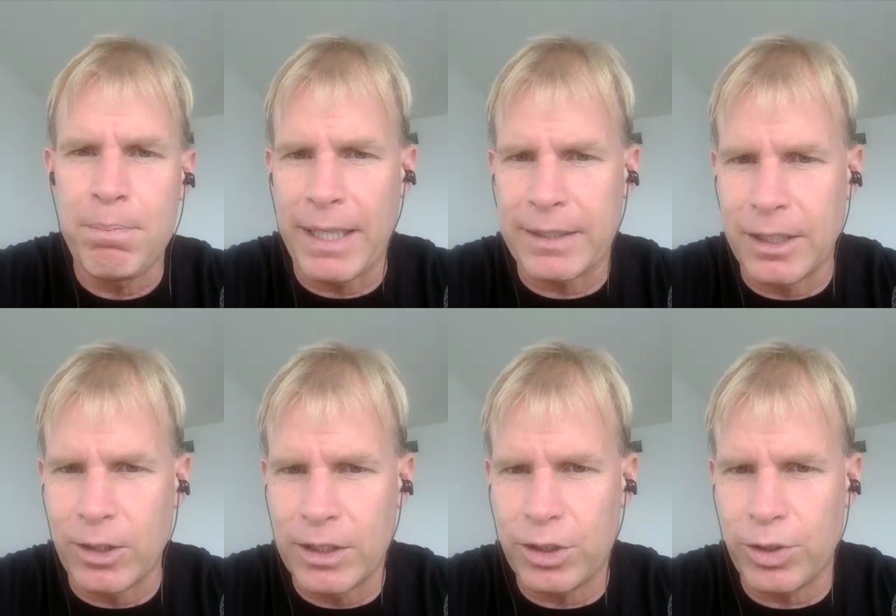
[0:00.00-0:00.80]

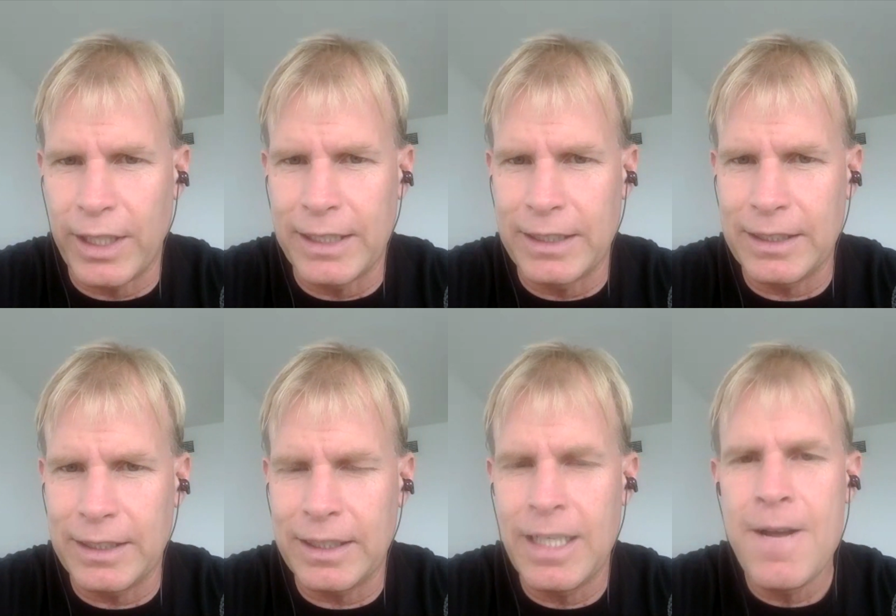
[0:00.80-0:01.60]
bacteria
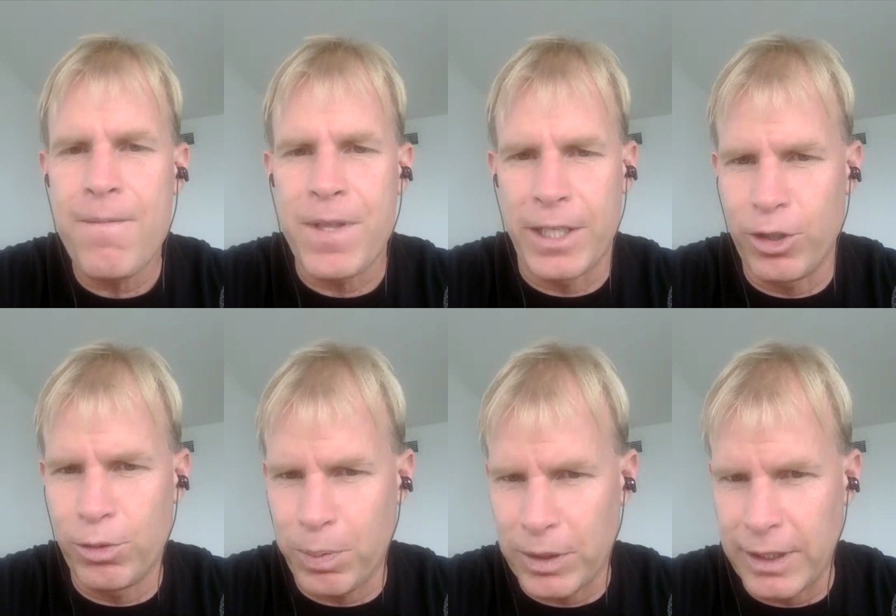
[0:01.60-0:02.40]
strains that
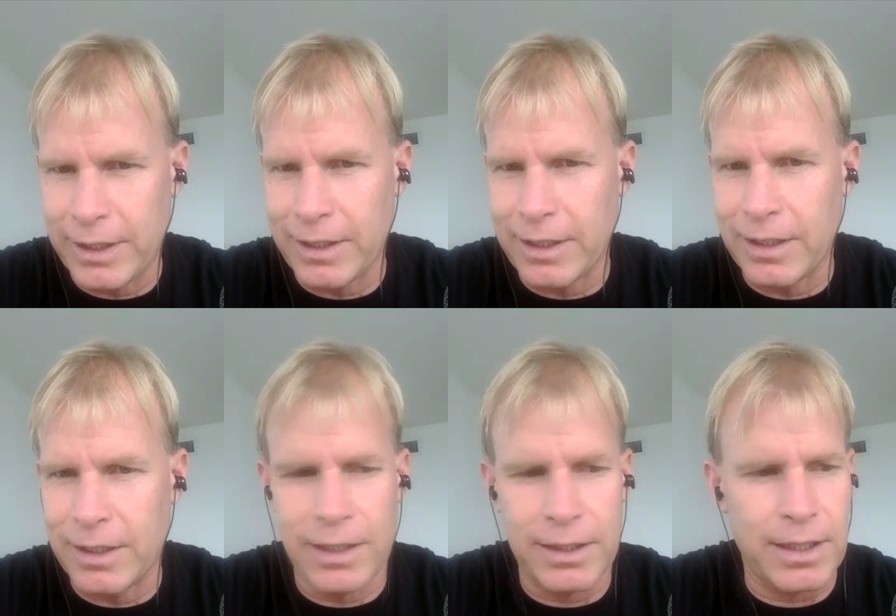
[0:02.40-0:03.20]
do particular